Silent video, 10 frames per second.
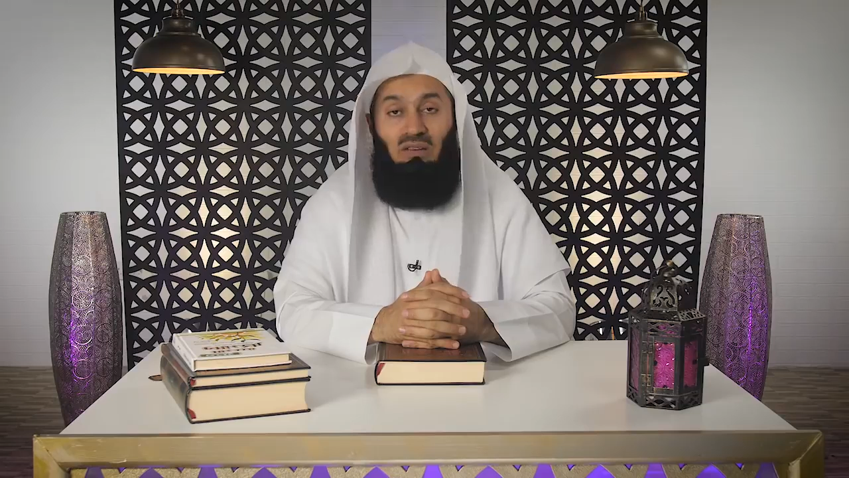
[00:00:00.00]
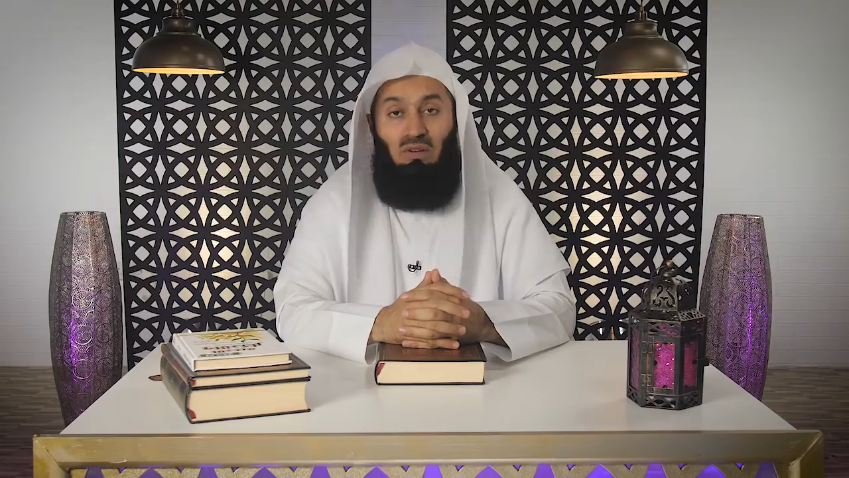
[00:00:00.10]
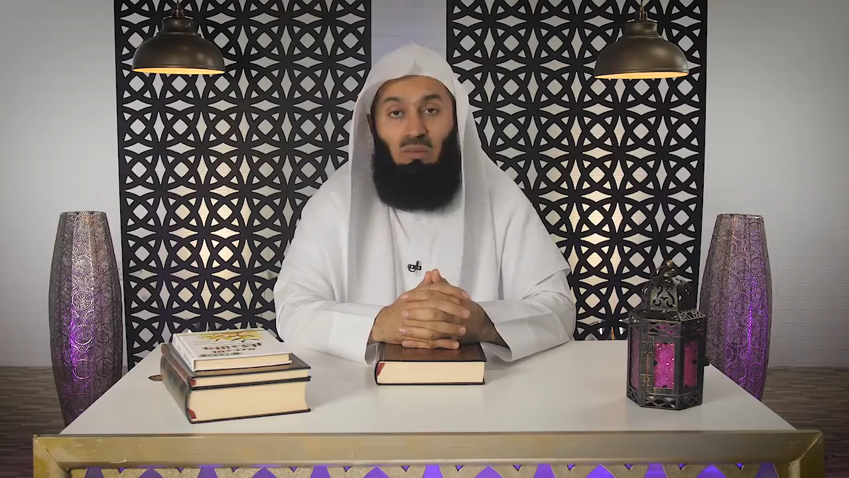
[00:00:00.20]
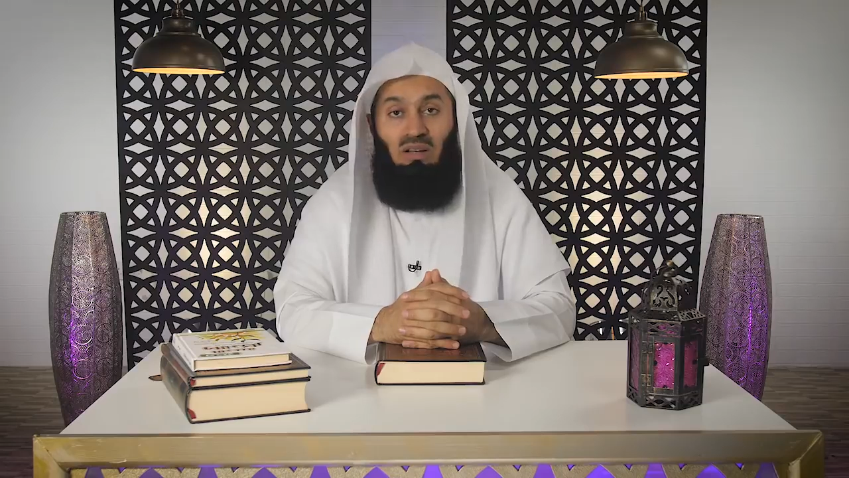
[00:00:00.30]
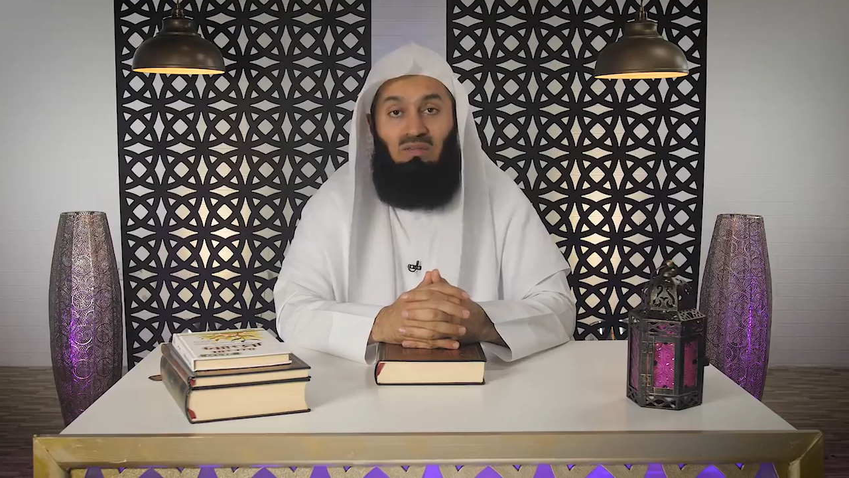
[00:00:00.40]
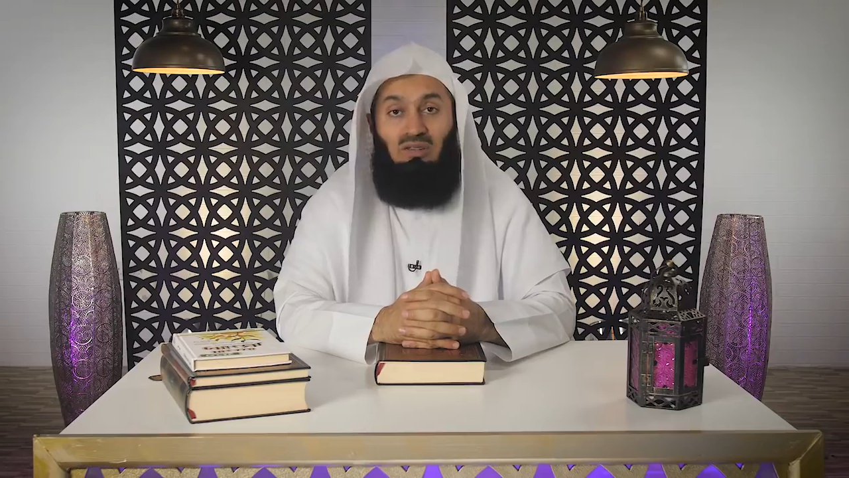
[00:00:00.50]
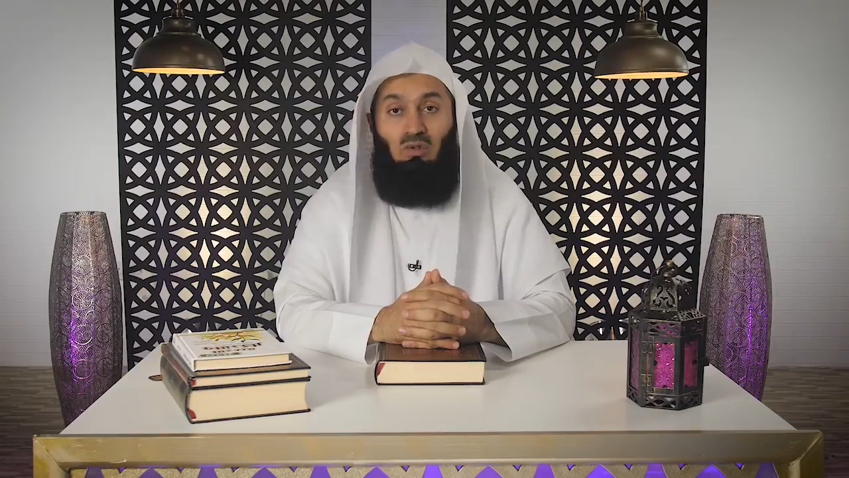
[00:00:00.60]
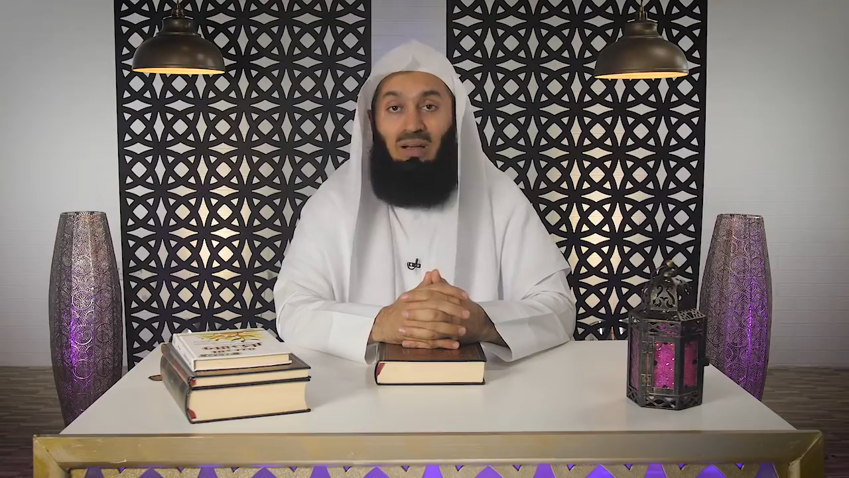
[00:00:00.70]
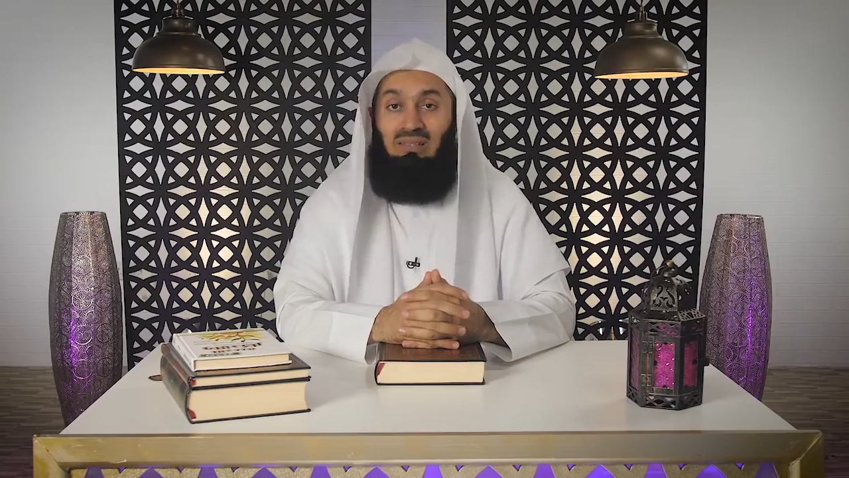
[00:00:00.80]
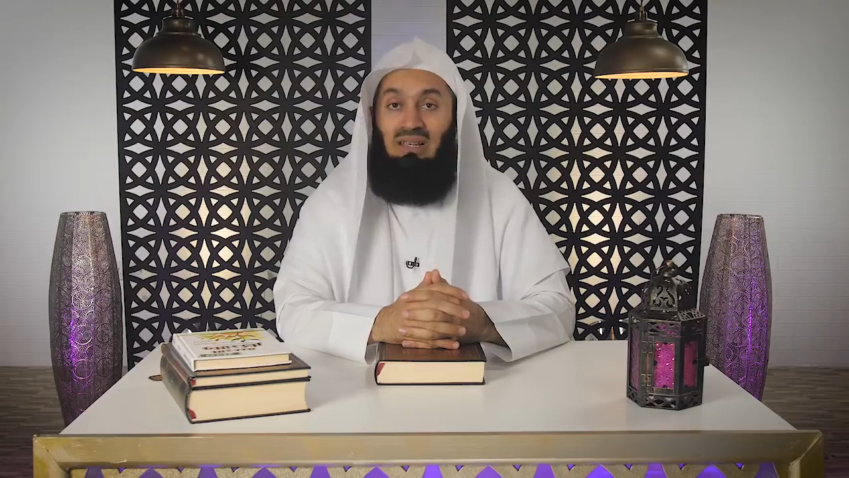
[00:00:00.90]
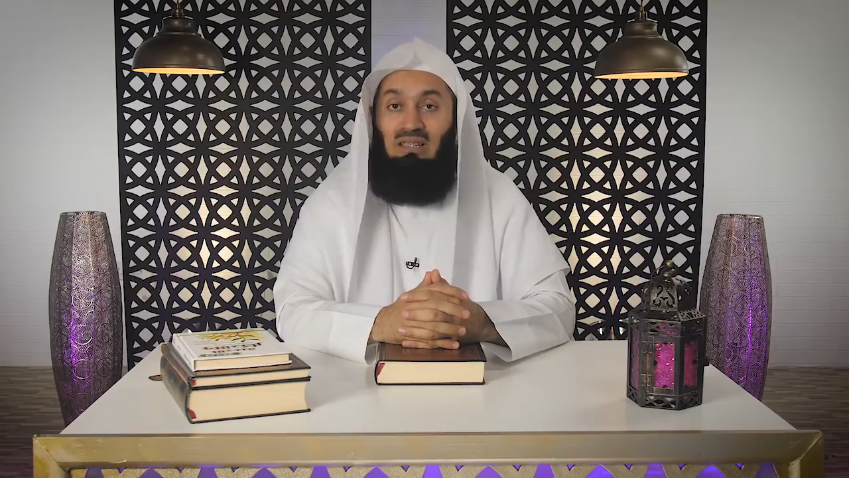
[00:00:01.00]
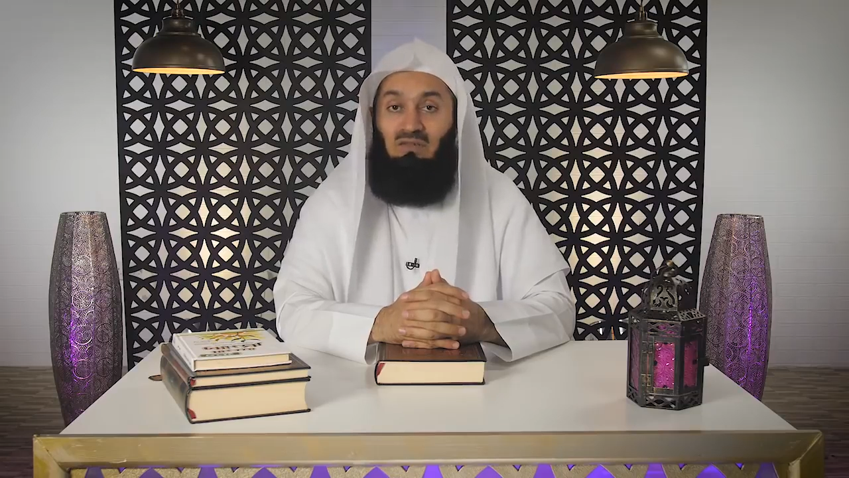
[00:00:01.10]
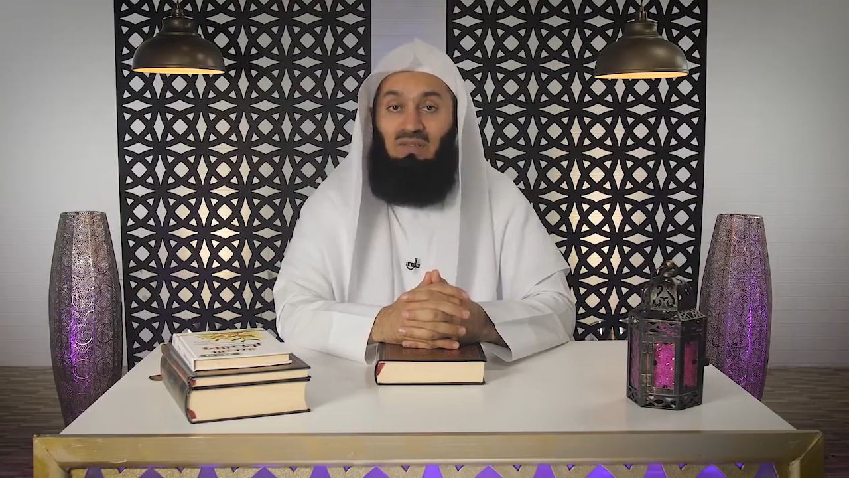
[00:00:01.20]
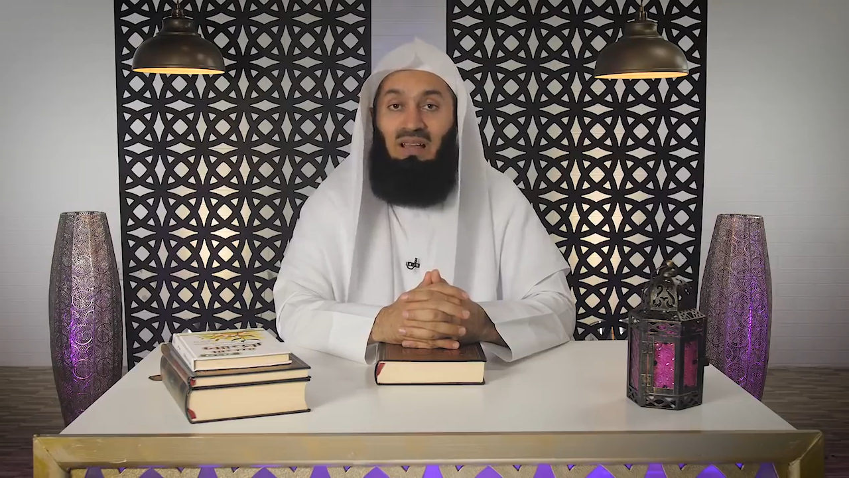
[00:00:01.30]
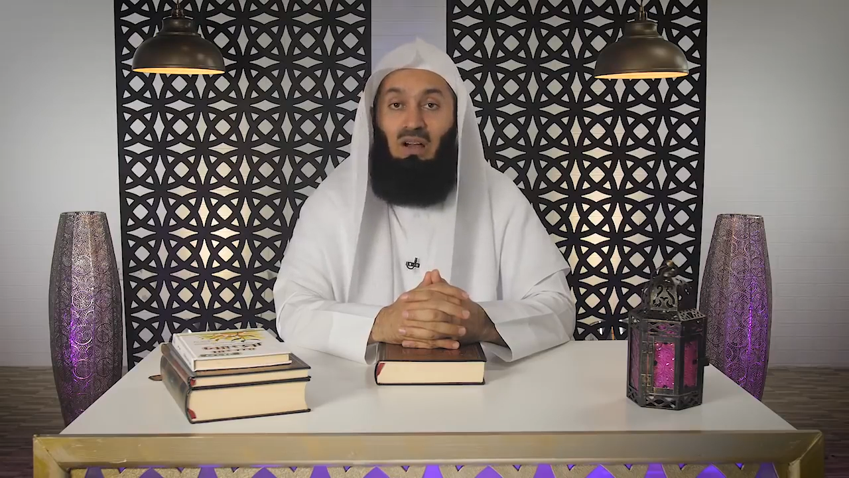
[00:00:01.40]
every one of us to identify